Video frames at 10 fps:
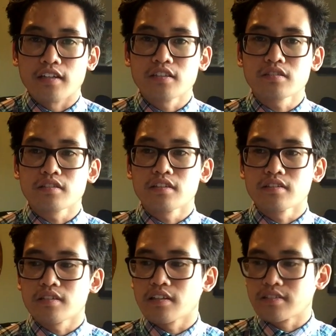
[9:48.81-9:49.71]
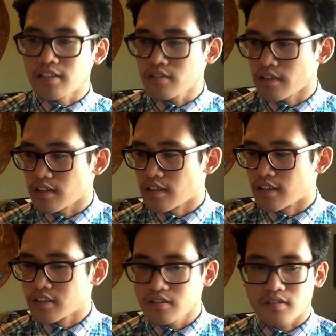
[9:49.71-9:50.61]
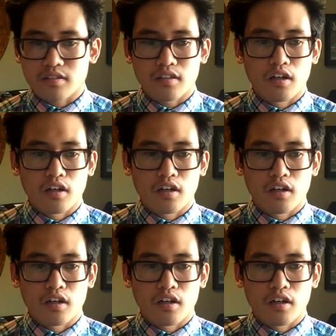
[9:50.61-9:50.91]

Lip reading: It just